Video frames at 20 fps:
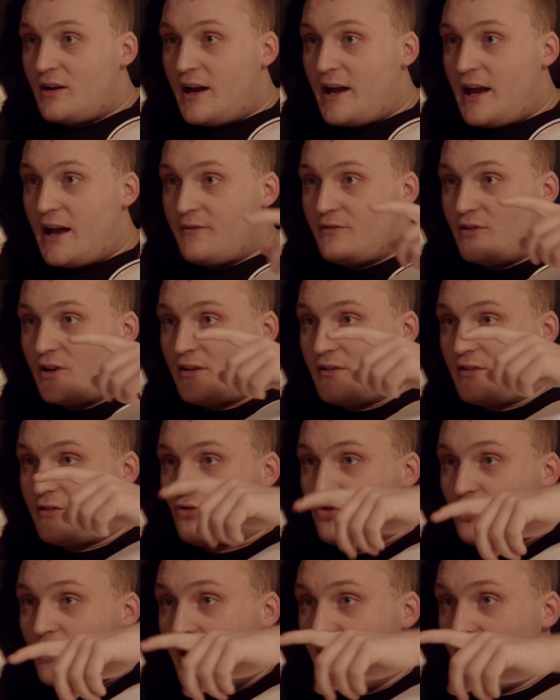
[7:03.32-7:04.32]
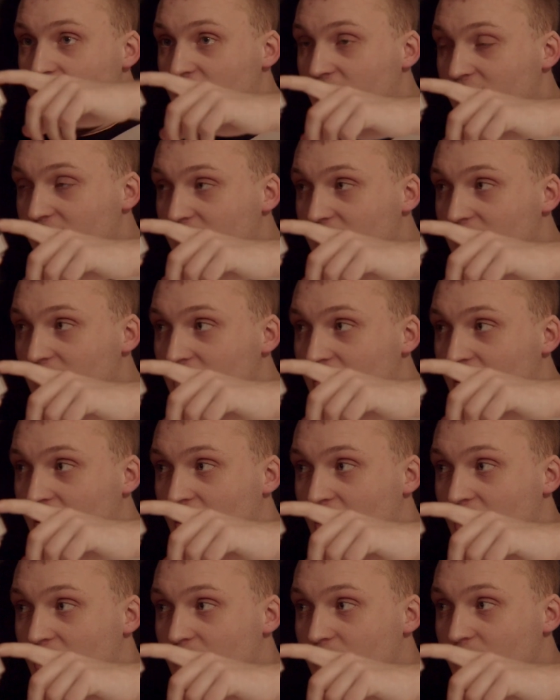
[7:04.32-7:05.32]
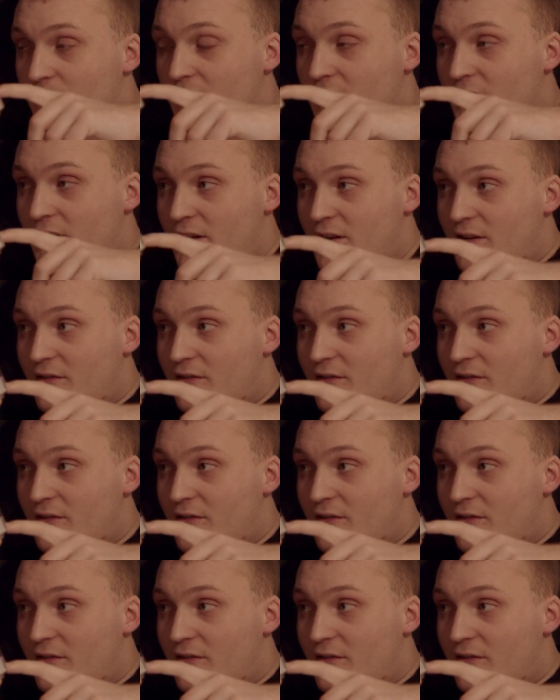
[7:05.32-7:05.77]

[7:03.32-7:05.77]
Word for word: I have not tried this, Don't mean but either.